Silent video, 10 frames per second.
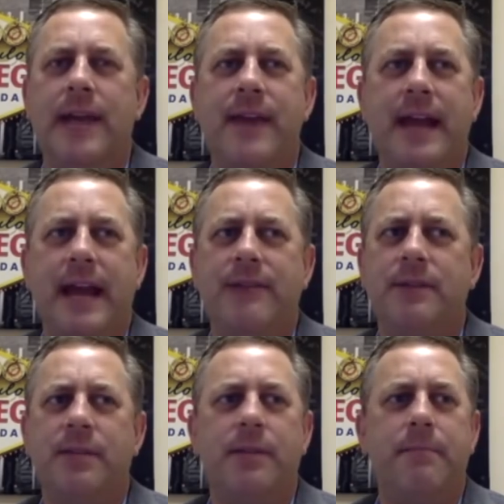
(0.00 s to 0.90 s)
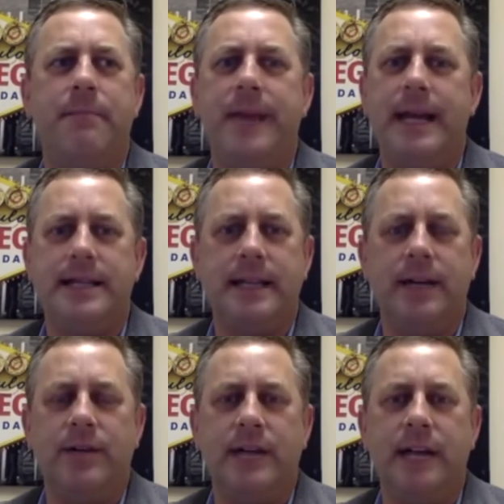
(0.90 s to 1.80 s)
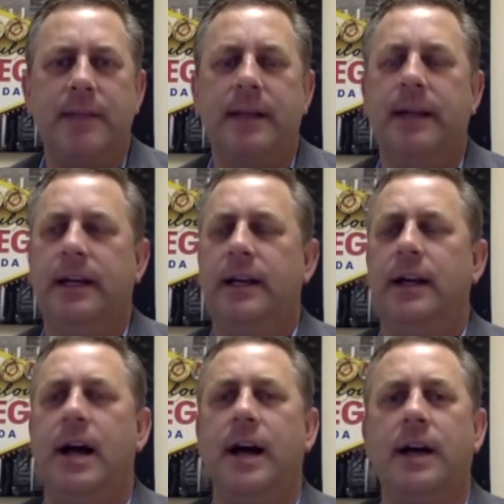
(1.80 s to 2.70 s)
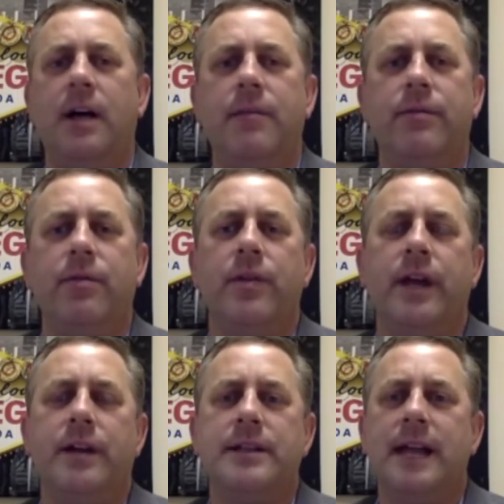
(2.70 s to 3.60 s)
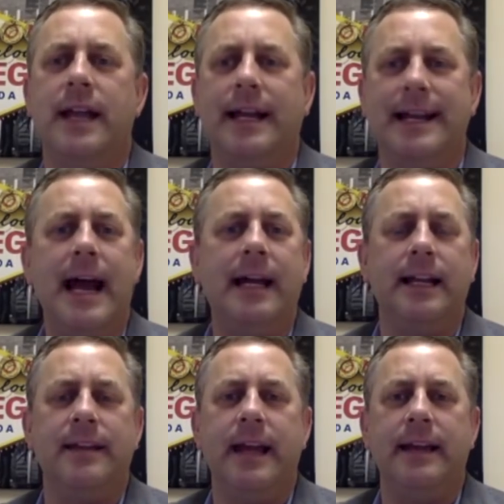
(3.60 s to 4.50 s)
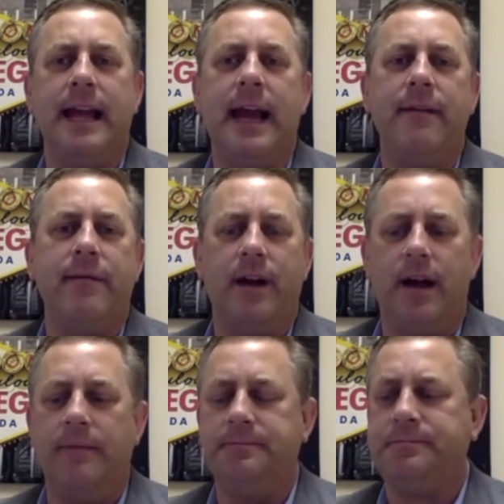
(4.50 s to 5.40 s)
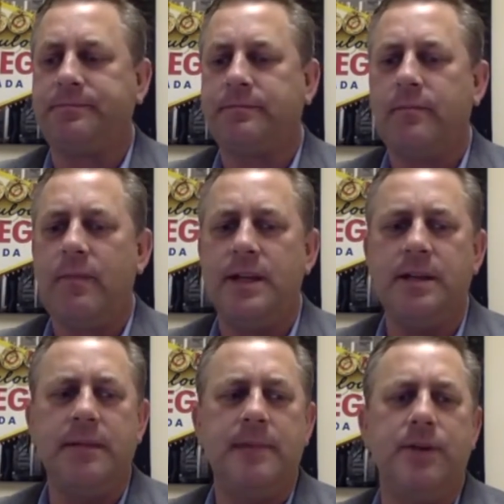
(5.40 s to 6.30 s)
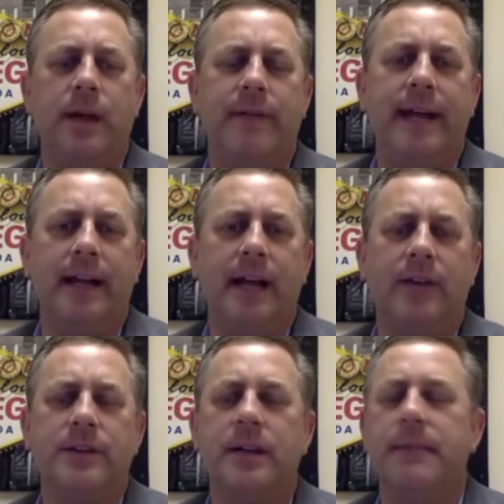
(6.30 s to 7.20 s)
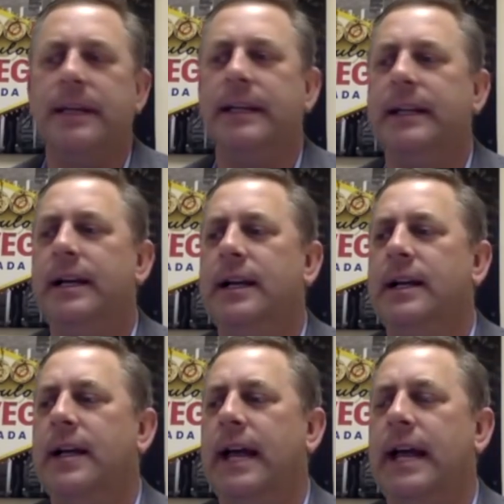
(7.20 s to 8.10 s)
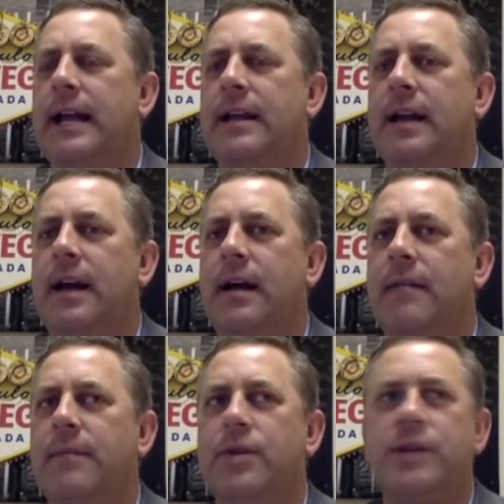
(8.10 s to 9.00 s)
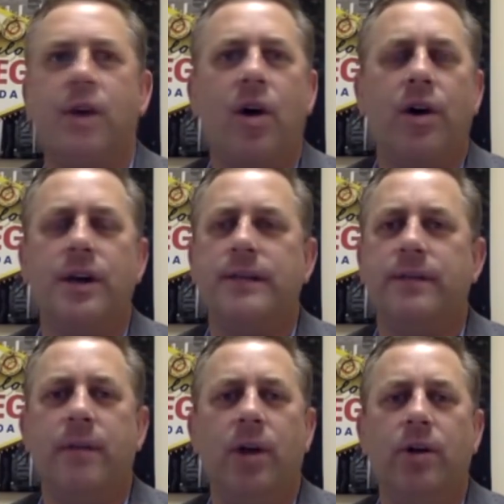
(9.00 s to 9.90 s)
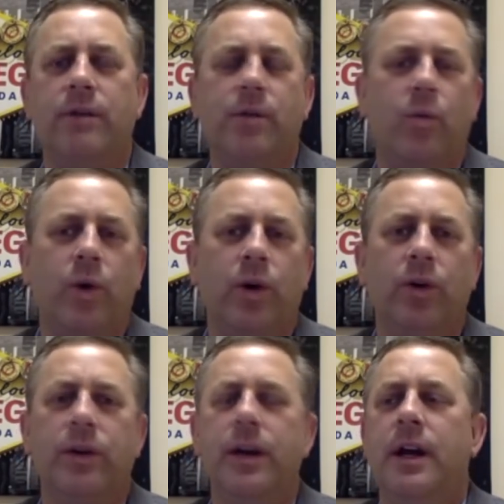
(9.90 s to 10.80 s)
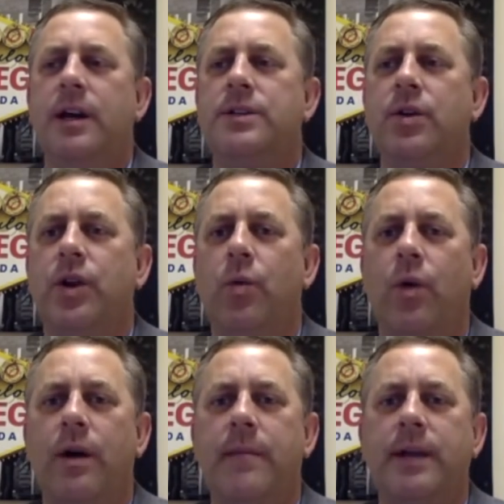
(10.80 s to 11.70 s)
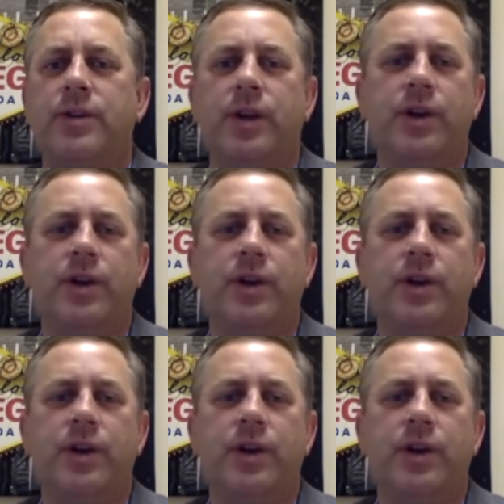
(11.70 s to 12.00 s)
they have some of the best entertainment come through there. It's not like a nightly thing. They have Sometimes they'll have headliners come in and music artists from all over the world. So you want to make sure you